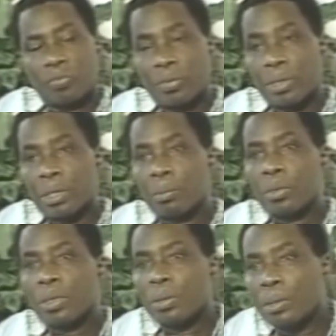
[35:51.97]
Let's talk
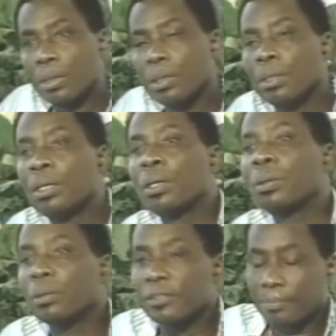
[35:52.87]
about
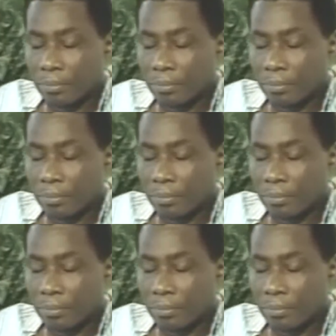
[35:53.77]
1985.